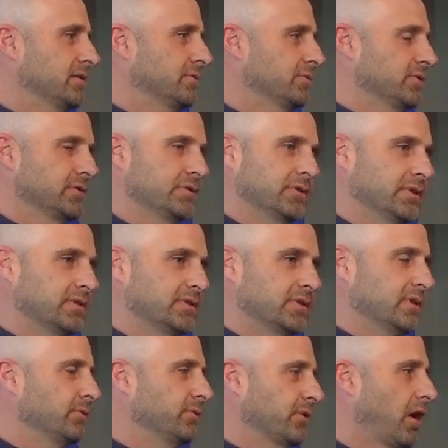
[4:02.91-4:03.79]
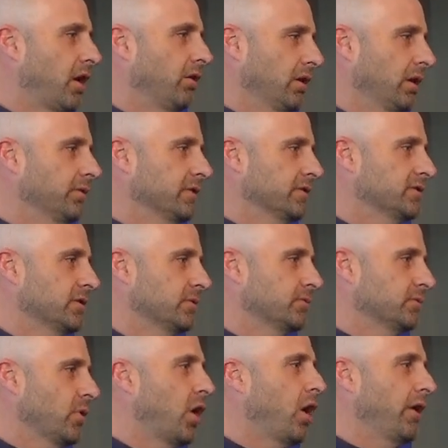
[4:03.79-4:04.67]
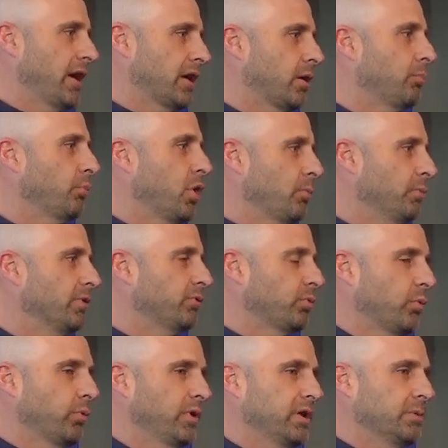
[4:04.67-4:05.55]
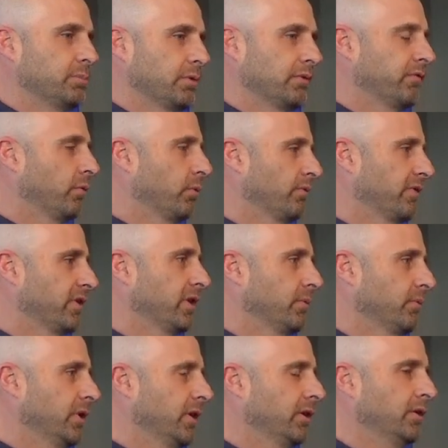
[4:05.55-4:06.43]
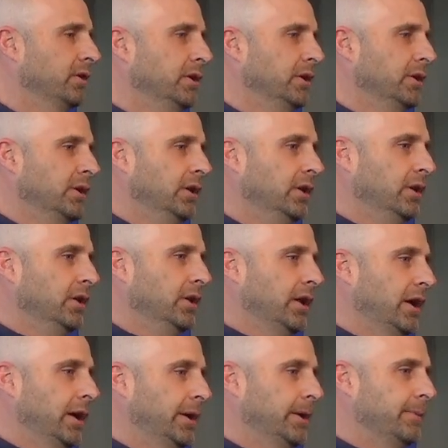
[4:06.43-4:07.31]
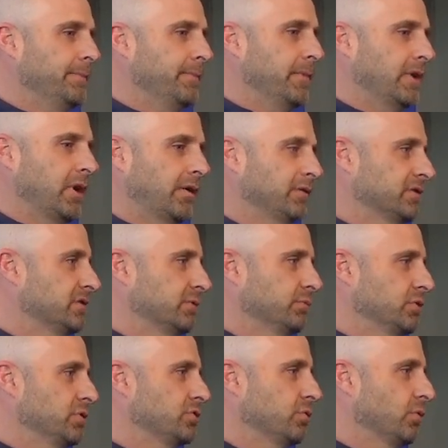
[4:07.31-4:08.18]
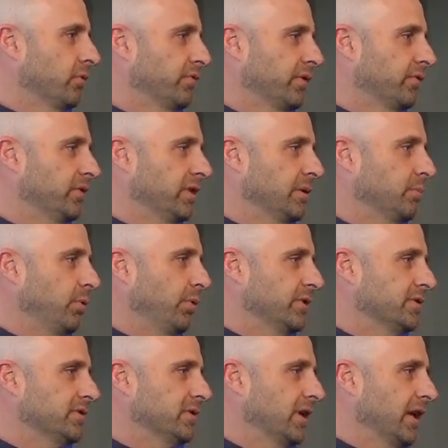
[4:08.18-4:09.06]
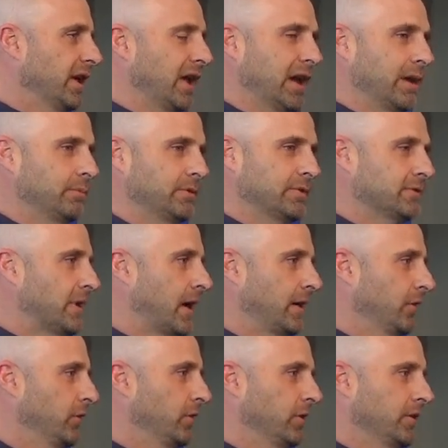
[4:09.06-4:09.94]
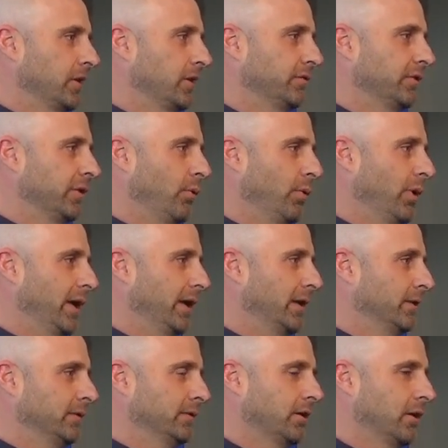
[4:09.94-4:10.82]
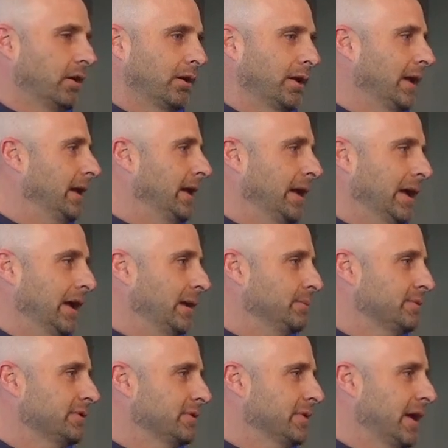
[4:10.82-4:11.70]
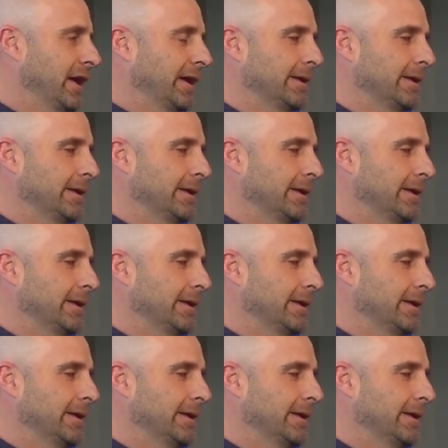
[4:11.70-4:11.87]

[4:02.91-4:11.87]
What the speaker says: It was all of us. We all had our moments where we didn't perform very well. Obviously, when you score 15 points in a game, it's not good enough to win hardly any games.